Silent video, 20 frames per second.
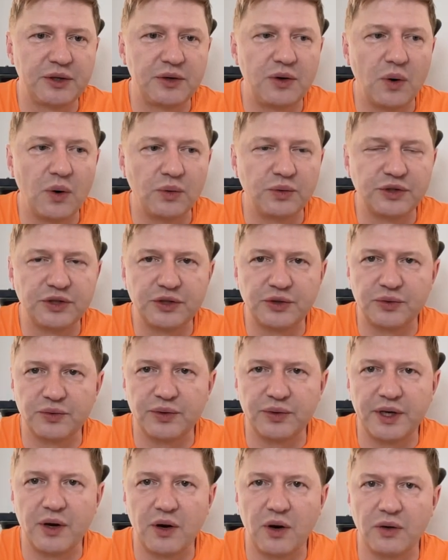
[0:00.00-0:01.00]
goes
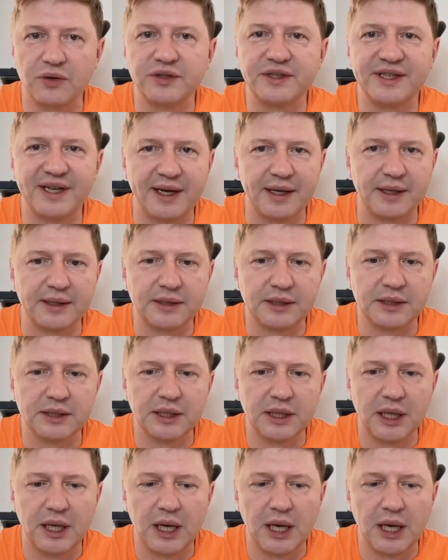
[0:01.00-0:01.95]
to a context.